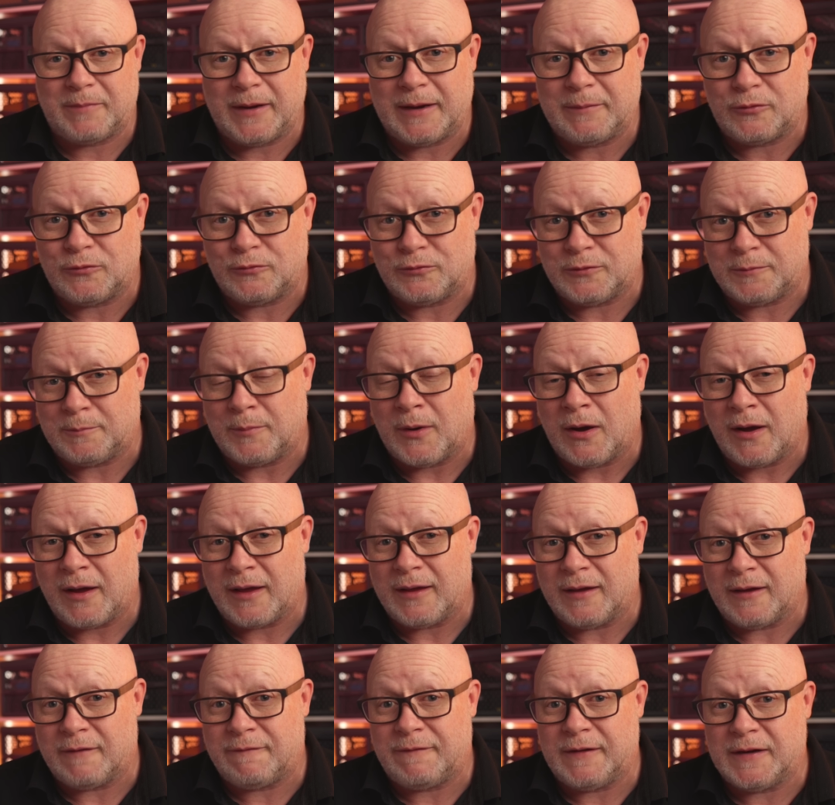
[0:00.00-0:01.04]
people would buy
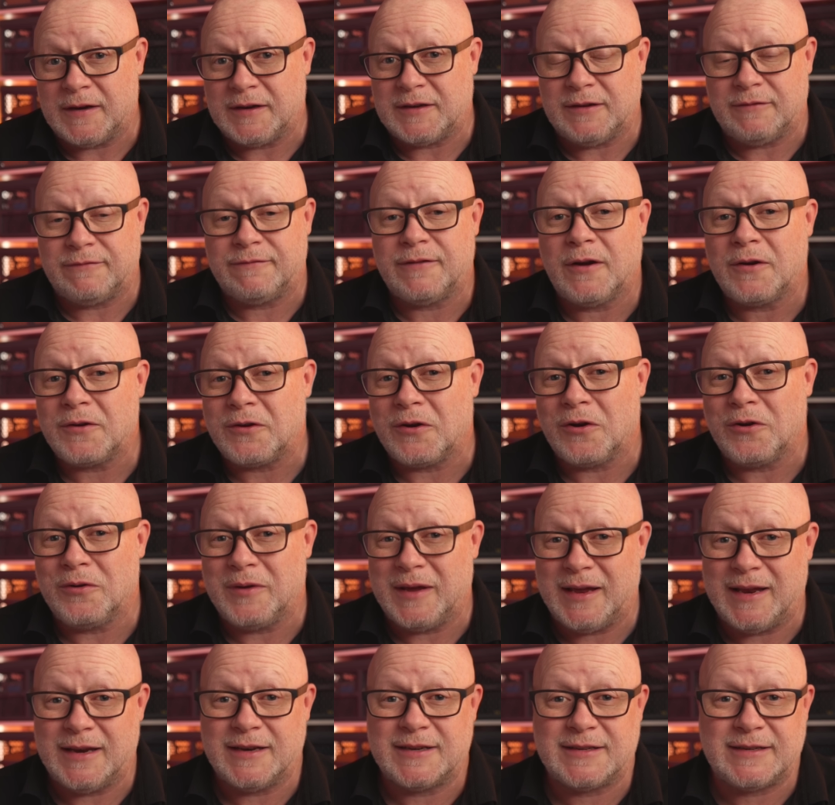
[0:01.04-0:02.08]
Affinity Photo
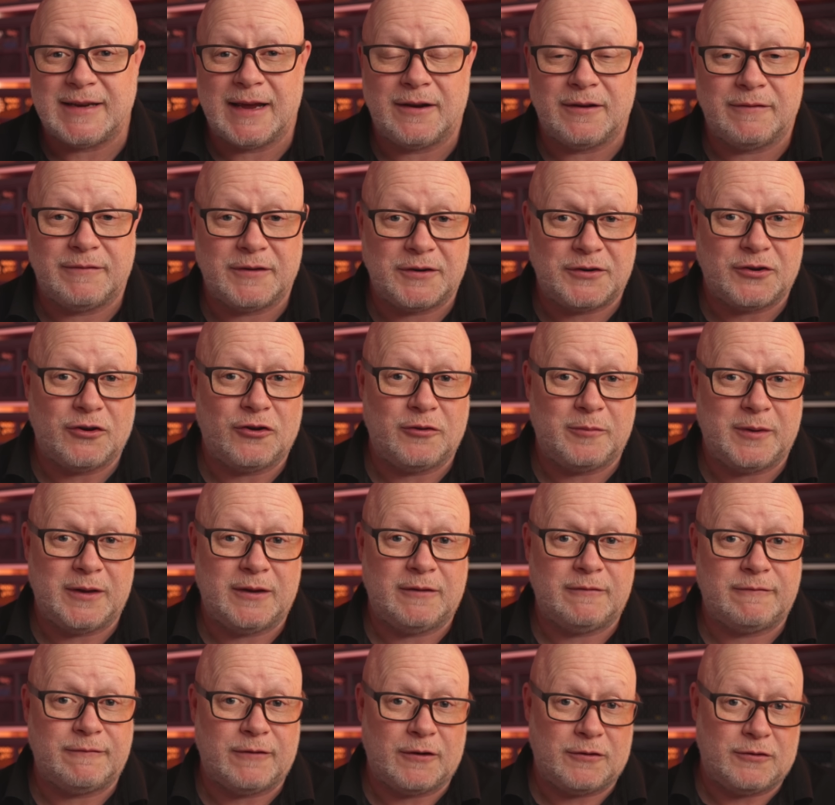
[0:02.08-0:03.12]
instead of Adobe
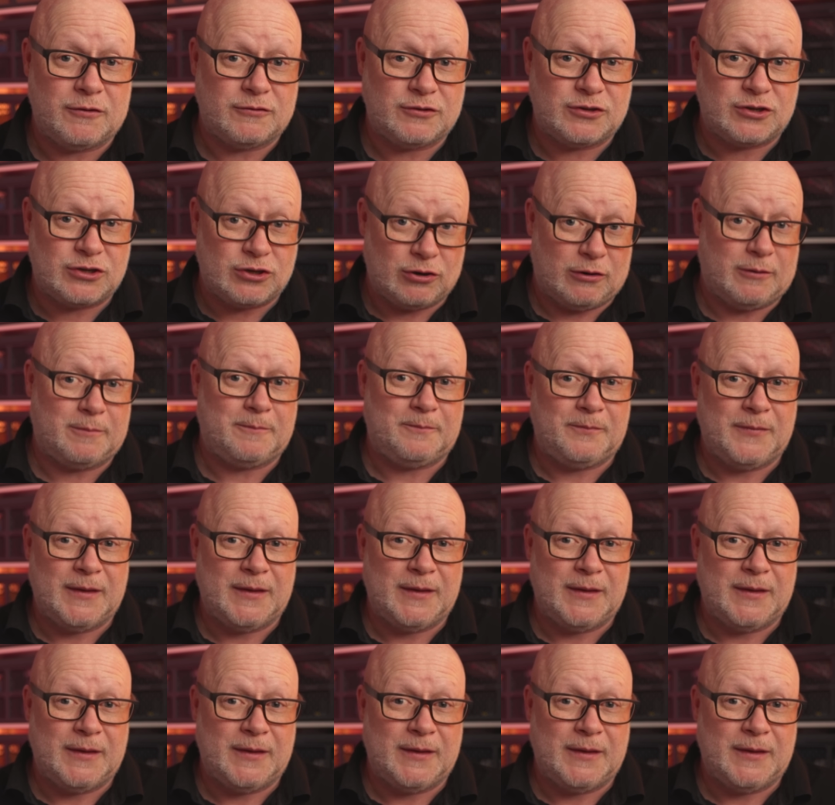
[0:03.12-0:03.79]
Photoshop.